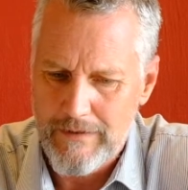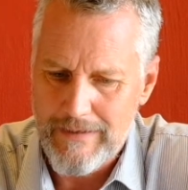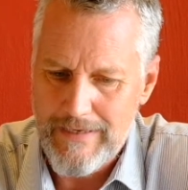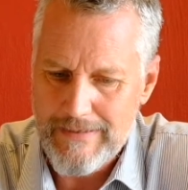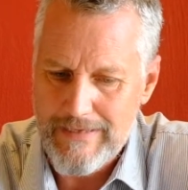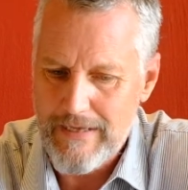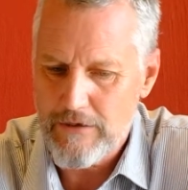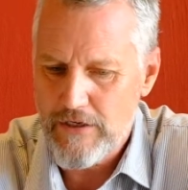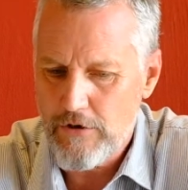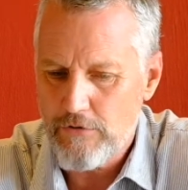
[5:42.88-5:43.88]

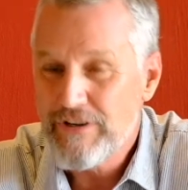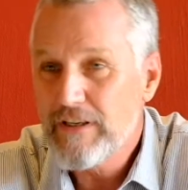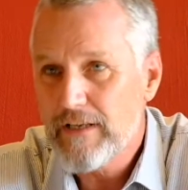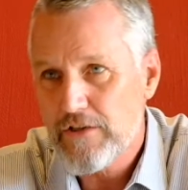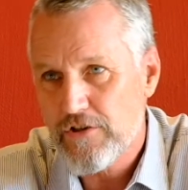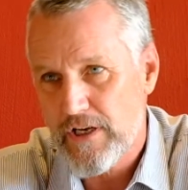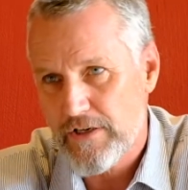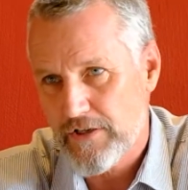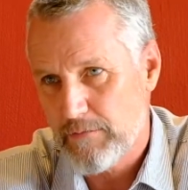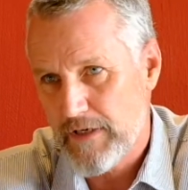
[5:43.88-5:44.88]
there's no real
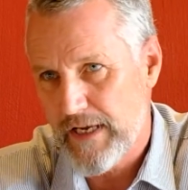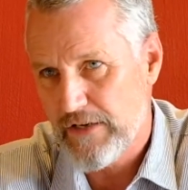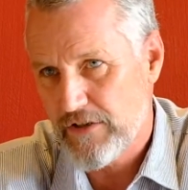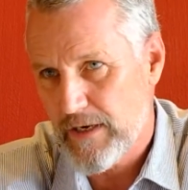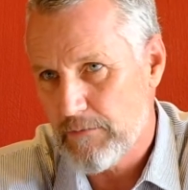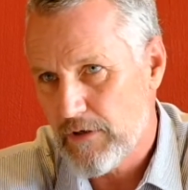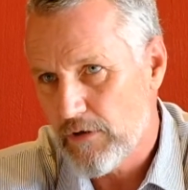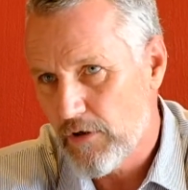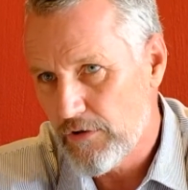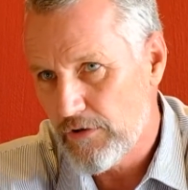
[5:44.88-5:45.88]
legislation about
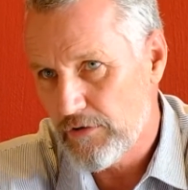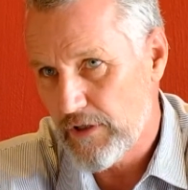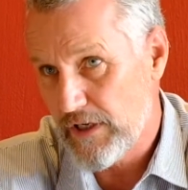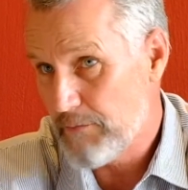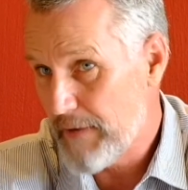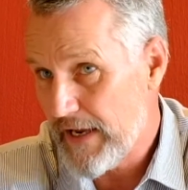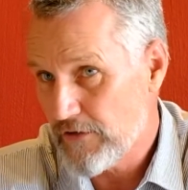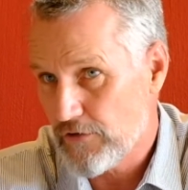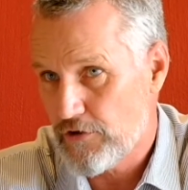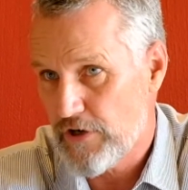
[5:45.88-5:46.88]
HESCAM in the
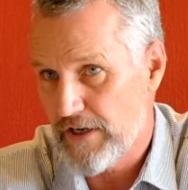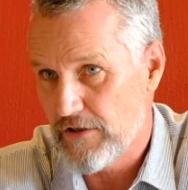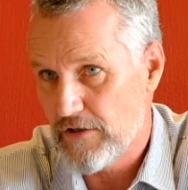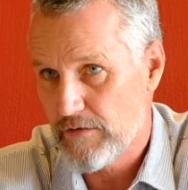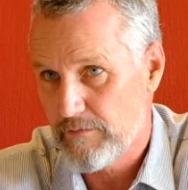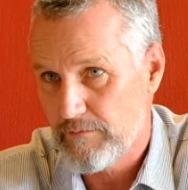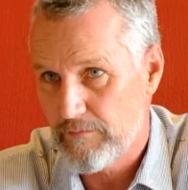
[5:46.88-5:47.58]
bags on trains,